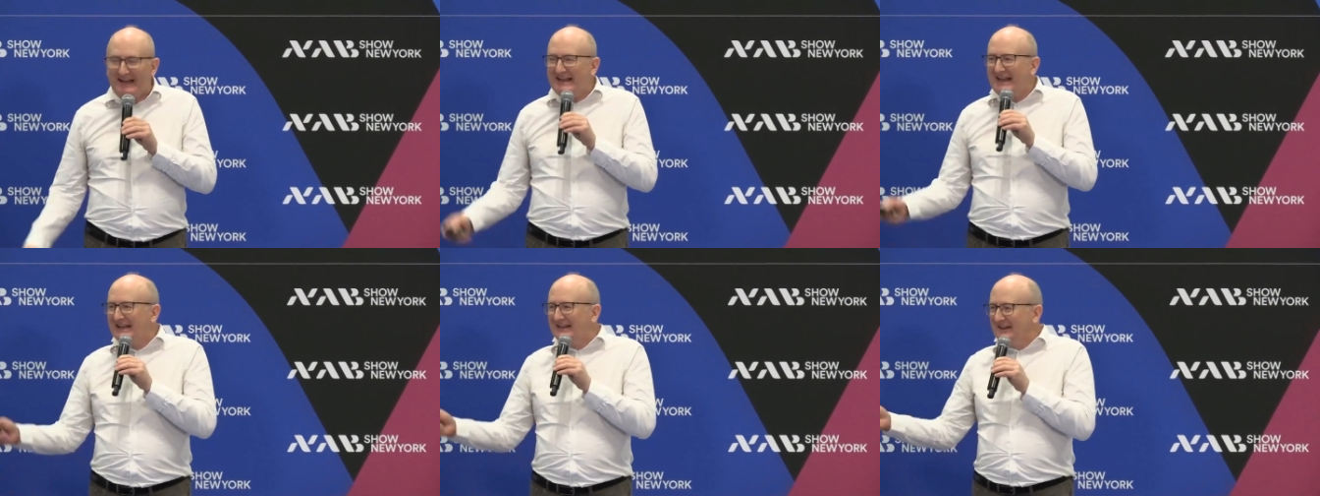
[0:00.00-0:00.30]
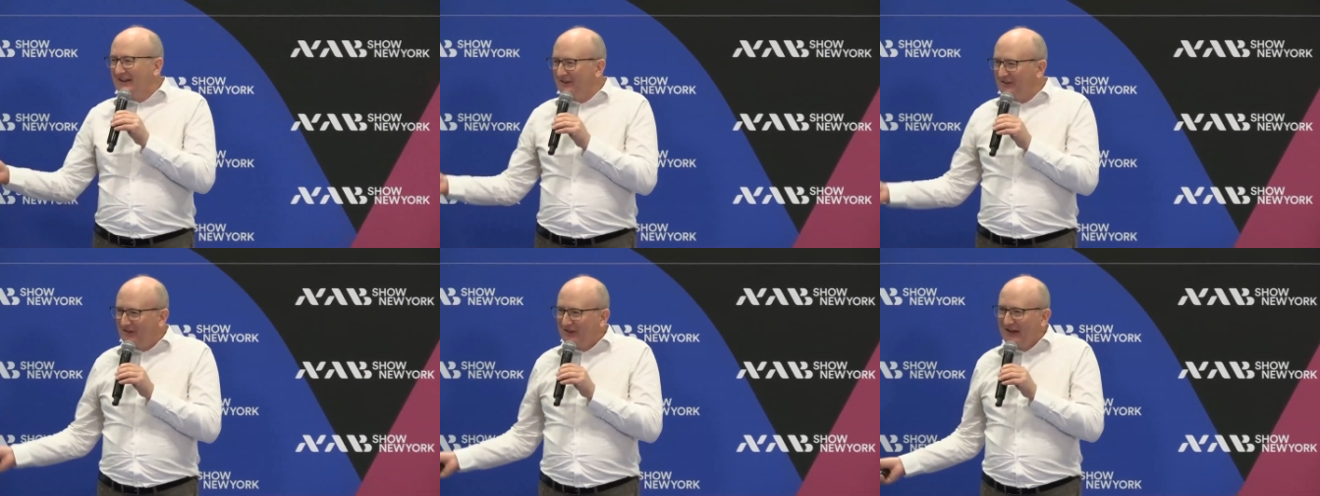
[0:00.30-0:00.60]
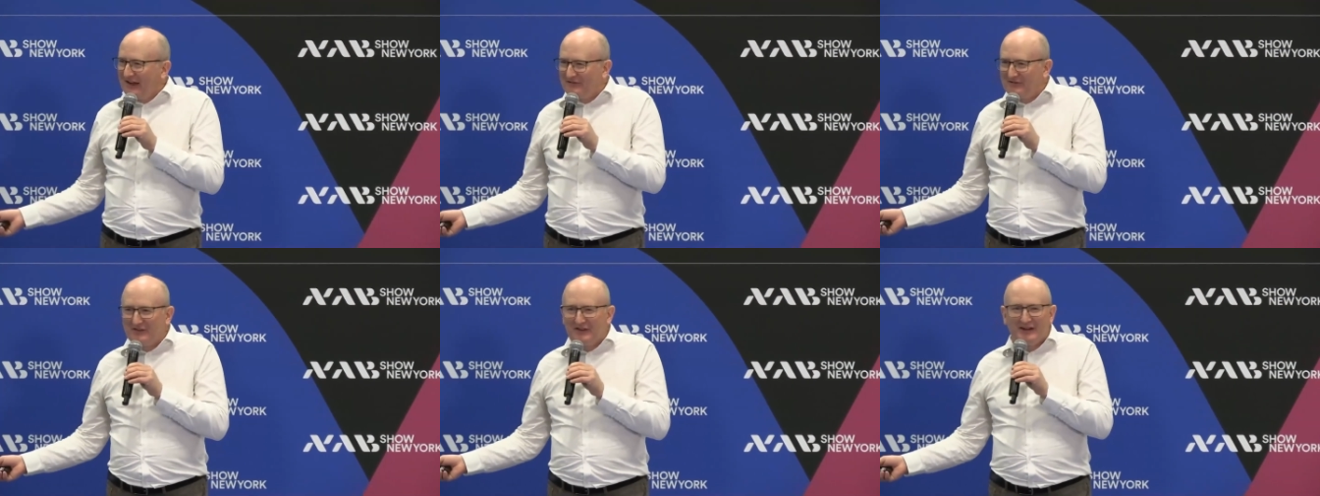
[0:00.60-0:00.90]
Again,
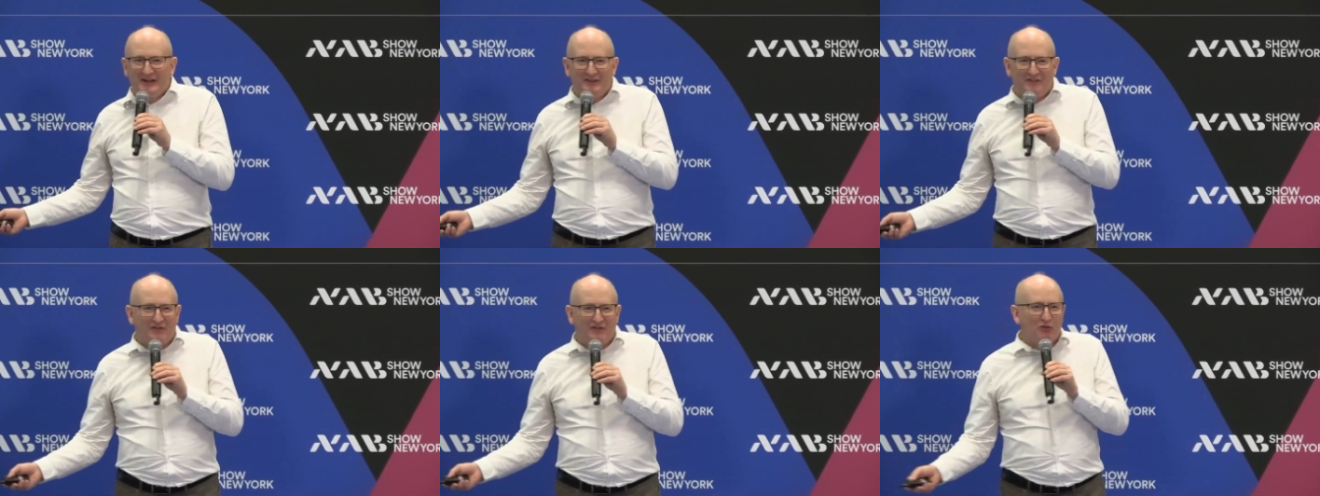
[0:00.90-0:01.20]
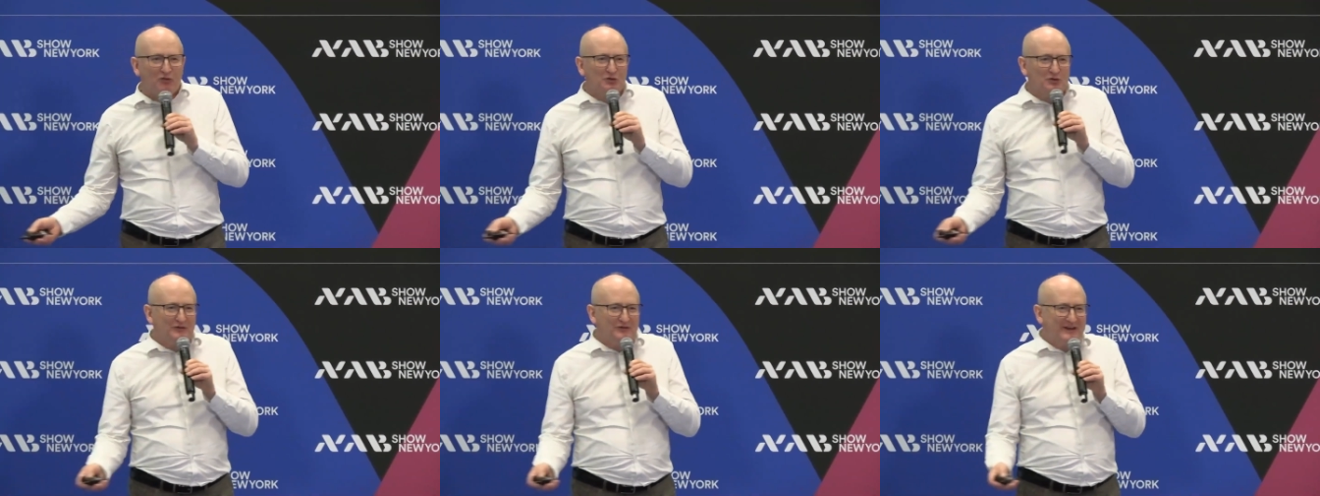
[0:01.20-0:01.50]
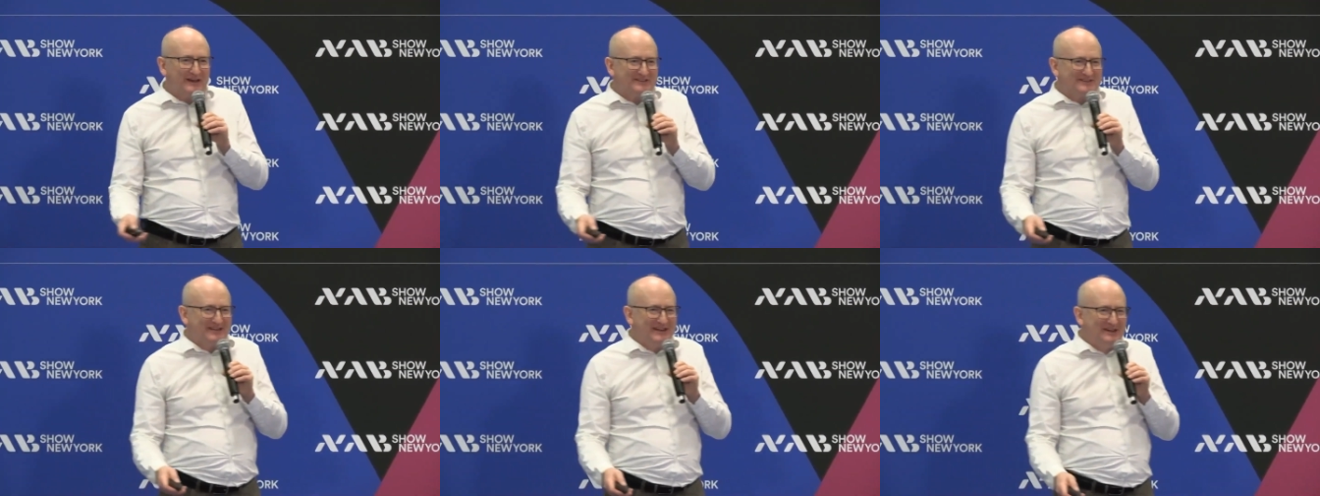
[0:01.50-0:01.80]
thankfully for all of
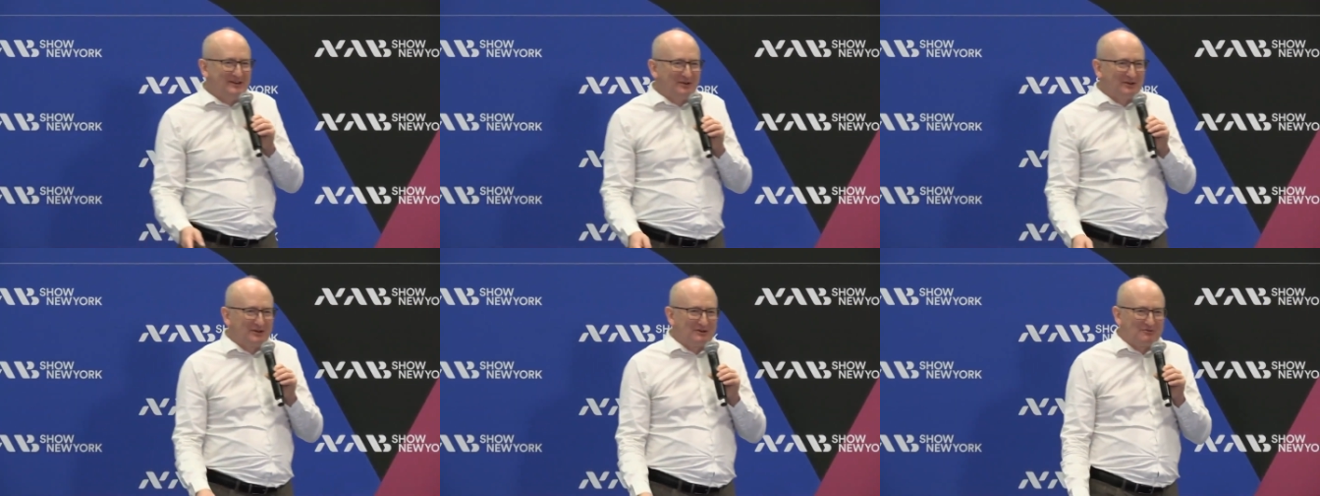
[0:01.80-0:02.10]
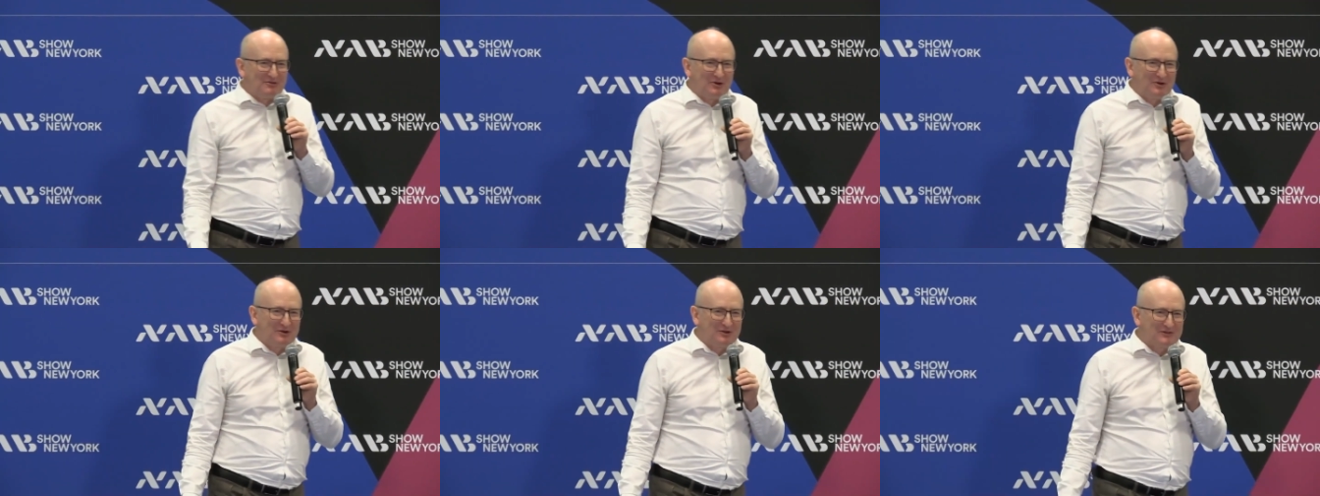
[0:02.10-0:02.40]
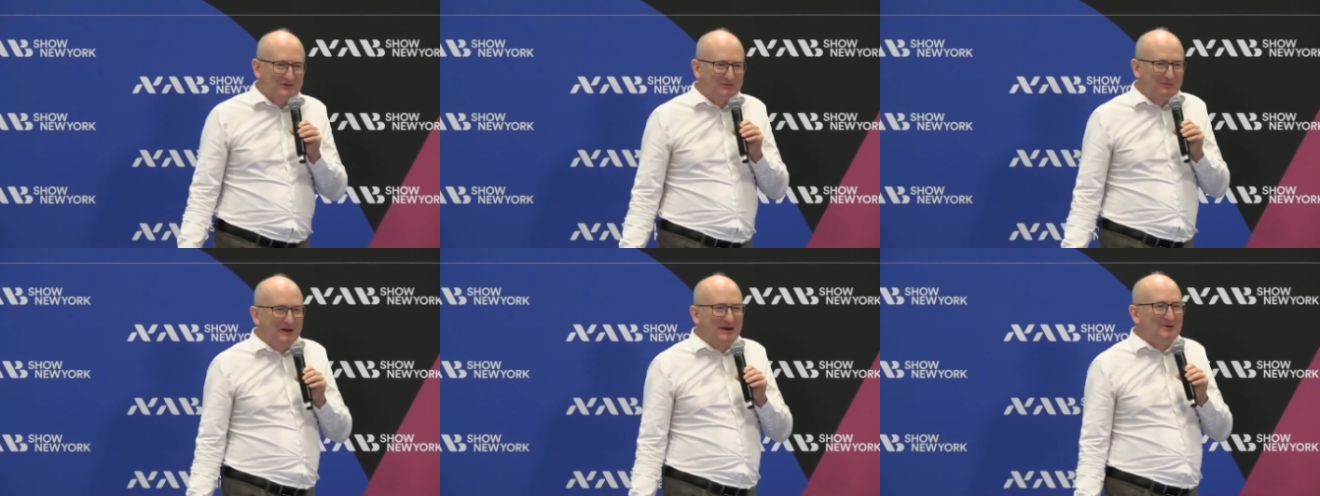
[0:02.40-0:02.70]
us, he got it wrong
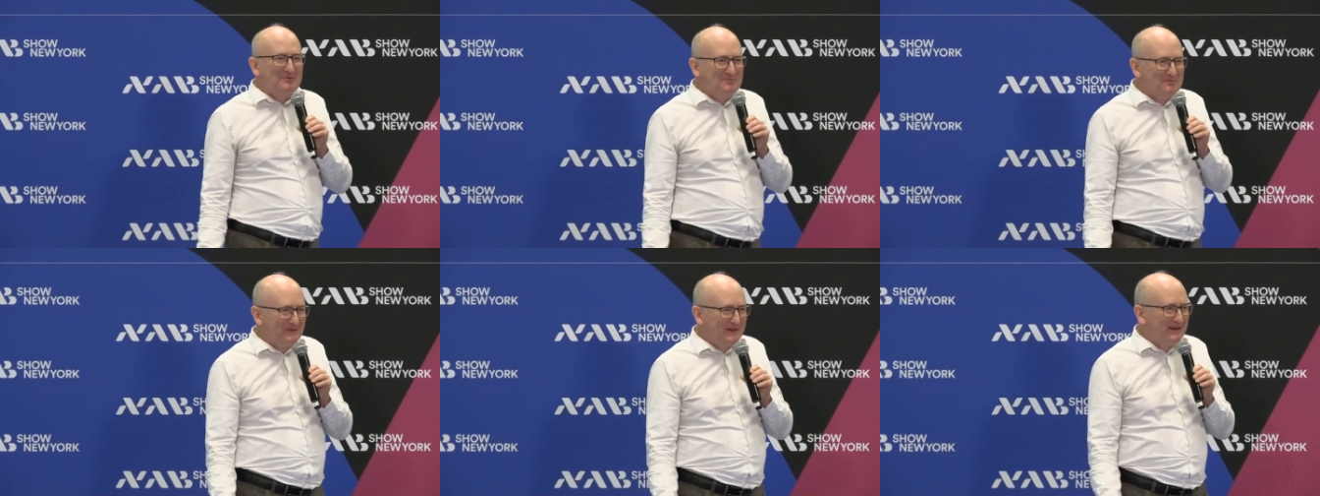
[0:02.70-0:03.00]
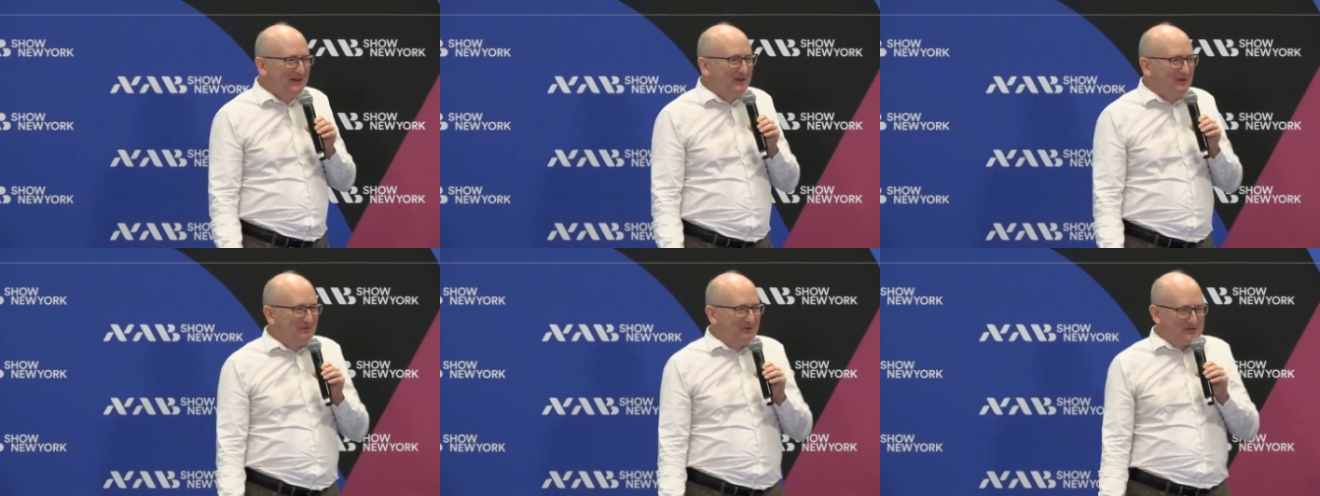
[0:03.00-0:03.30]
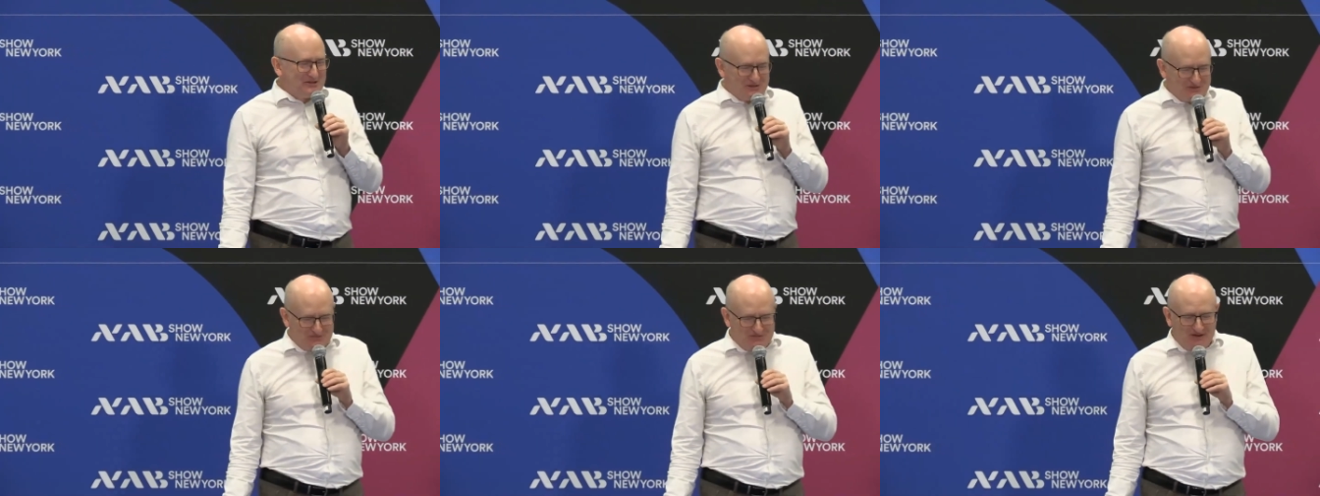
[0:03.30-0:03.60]
as well,
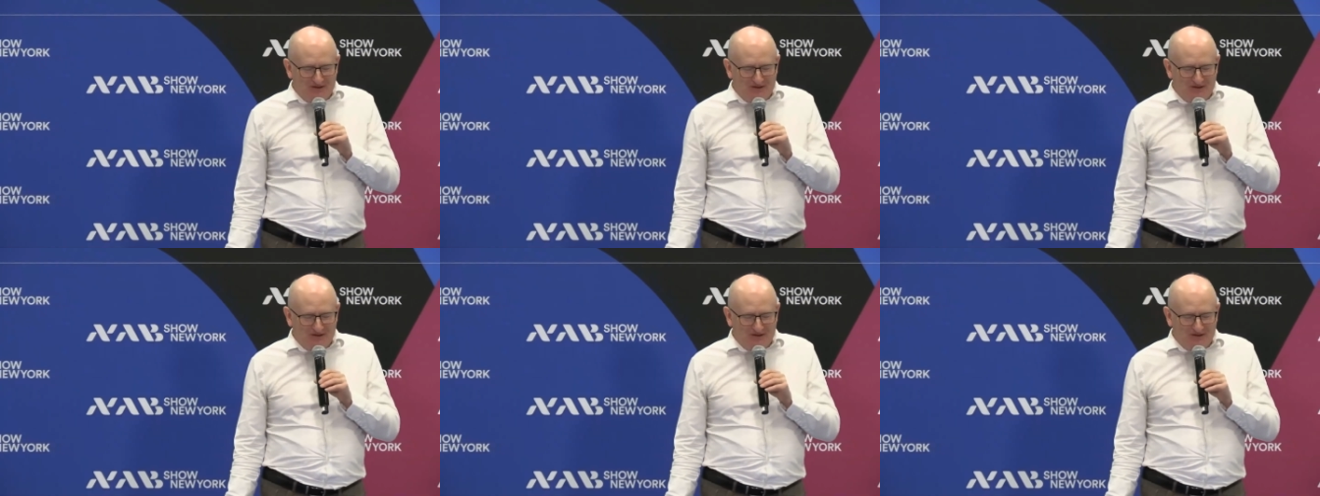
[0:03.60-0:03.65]
which is